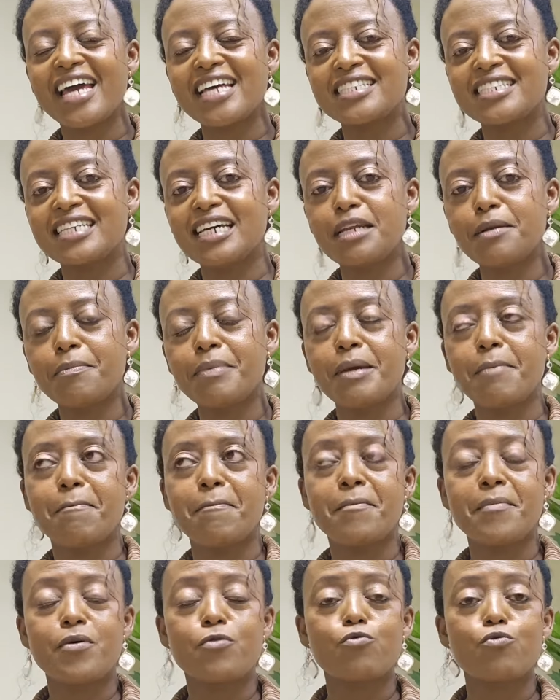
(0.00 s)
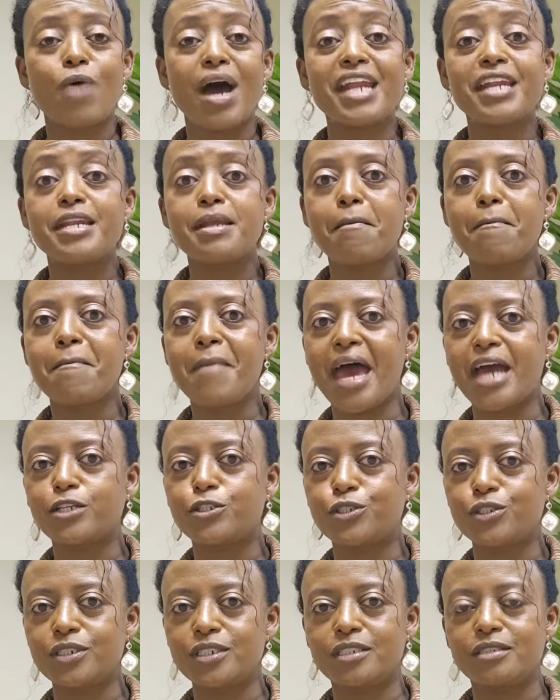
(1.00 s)
it's going to be random
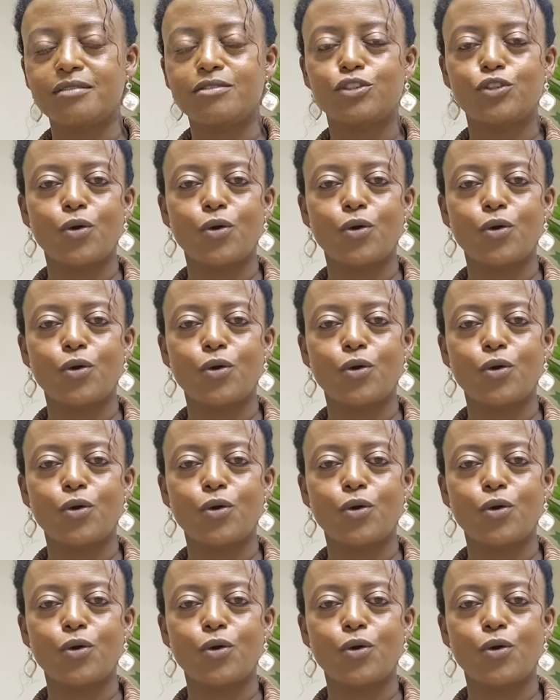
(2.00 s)
matching.